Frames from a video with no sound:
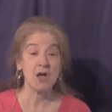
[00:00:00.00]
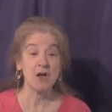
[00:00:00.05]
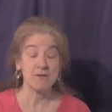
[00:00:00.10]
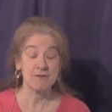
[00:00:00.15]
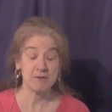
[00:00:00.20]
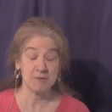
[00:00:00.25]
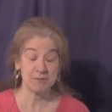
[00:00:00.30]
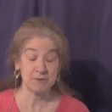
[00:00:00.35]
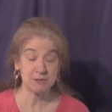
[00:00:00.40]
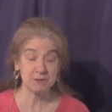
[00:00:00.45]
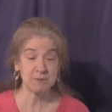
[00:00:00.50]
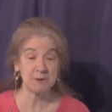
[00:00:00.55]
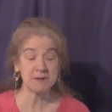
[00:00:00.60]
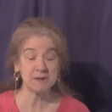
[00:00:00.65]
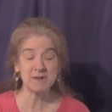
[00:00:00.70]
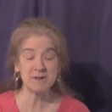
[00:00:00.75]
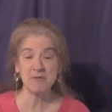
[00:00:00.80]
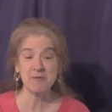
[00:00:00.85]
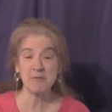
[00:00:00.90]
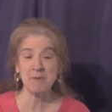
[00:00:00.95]
from the
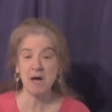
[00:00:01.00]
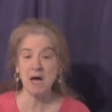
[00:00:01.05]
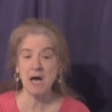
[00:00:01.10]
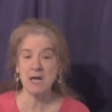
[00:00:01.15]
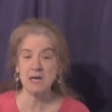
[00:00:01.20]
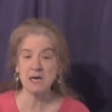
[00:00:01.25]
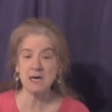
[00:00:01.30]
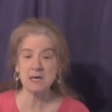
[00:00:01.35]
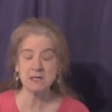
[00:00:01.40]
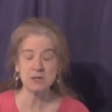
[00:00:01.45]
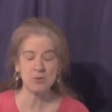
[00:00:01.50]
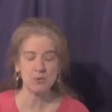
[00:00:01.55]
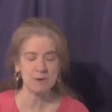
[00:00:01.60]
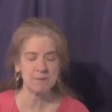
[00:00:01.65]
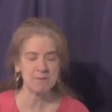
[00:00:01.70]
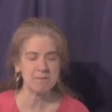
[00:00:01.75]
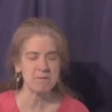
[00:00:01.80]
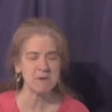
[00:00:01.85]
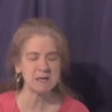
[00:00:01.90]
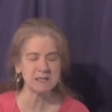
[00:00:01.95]
perspective of Mahayana, we
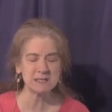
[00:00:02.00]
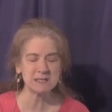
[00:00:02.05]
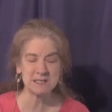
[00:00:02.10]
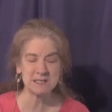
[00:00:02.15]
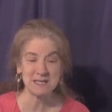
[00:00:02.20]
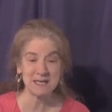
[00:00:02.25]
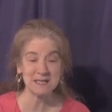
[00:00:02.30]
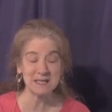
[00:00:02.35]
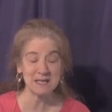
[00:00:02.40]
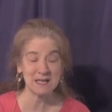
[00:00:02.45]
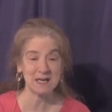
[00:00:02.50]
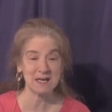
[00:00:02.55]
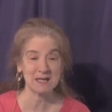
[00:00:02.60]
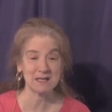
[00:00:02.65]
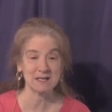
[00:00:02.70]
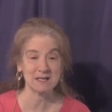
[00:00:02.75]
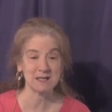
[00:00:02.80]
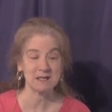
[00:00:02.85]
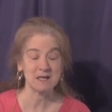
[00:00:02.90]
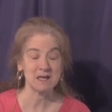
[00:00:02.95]
must
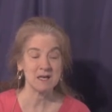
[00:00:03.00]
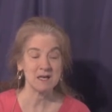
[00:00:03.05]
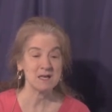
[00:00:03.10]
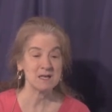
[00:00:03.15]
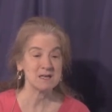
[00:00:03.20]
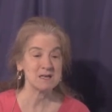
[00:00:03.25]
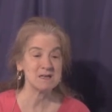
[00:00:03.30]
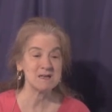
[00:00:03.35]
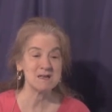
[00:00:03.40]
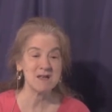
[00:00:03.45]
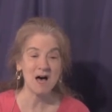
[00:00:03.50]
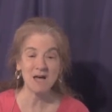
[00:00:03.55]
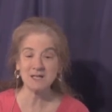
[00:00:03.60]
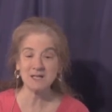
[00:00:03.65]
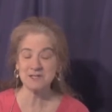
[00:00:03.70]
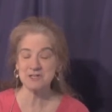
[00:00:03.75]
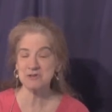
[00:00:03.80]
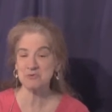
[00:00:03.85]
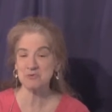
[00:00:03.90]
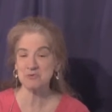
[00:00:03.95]
dedicate it not
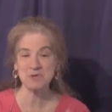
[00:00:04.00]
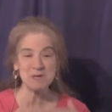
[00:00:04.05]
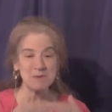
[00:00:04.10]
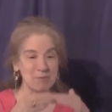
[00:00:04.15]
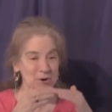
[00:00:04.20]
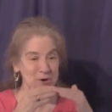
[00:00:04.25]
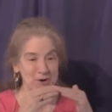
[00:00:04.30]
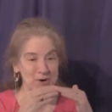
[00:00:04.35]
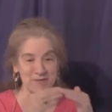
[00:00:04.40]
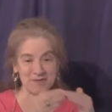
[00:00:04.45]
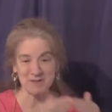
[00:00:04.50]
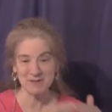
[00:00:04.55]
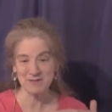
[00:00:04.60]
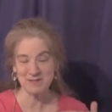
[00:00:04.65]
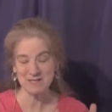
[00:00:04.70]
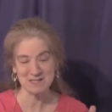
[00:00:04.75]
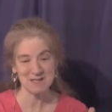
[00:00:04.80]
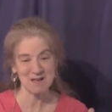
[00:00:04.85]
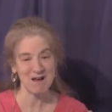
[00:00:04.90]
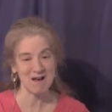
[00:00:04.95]
to rebirth in
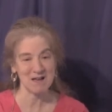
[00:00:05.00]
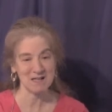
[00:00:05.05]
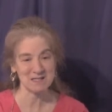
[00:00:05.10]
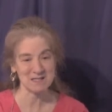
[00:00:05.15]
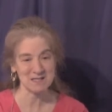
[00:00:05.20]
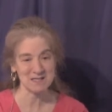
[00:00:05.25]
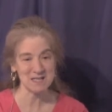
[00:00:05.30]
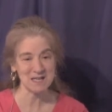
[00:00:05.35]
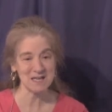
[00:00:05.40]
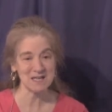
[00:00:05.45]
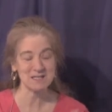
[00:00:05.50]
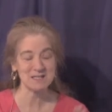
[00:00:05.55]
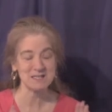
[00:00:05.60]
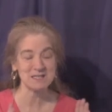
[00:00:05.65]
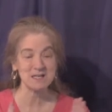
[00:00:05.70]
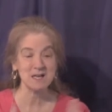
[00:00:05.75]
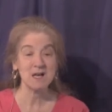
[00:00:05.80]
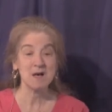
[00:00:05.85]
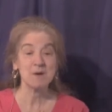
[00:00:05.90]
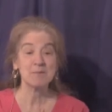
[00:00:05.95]
these high states,
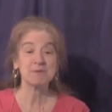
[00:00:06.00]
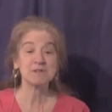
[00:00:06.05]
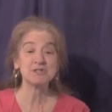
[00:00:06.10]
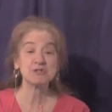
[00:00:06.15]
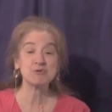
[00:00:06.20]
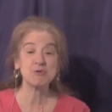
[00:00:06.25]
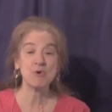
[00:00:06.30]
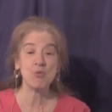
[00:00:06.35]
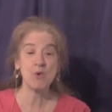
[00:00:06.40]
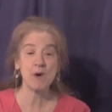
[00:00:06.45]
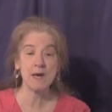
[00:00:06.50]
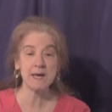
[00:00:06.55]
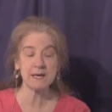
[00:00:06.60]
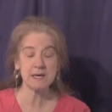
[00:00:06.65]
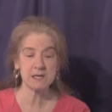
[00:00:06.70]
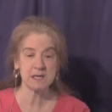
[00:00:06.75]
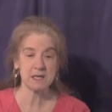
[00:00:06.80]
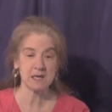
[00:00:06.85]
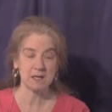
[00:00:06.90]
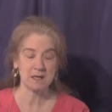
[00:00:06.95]
but to
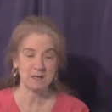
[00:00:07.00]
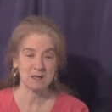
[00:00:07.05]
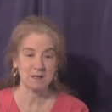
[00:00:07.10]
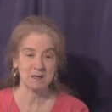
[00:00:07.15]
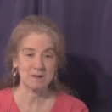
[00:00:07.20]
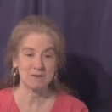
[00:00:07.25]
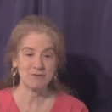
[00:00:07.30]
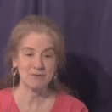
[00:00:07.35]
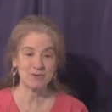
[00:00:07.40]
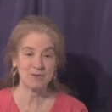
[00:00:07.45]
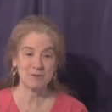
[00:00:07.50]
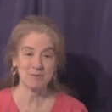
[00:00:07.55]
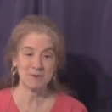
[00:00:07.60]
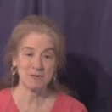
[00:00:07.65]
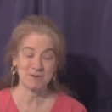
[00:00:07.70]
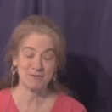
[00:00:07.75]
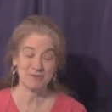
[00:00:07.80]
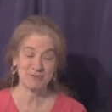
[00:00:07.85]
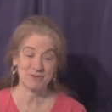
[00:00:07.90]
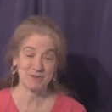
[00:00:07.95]
awakening for the
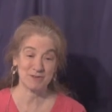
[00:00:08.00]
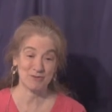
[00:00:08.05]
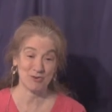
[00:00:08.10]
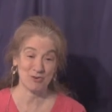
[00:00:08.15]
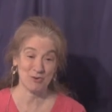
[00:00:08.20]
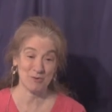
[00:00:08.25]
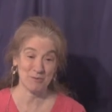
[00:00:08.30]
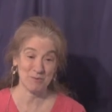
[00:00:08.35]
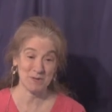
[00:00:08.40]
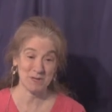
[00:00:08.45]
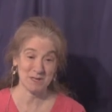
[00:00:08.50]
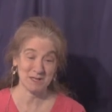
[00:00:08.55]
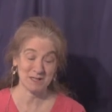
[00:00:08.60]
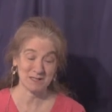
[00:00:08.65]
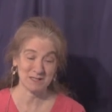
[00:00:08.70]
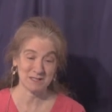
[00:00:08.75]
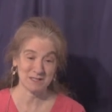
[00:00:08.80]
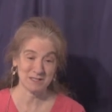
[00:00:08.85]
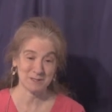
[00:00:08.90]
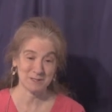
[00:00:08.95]
benefit of all beings.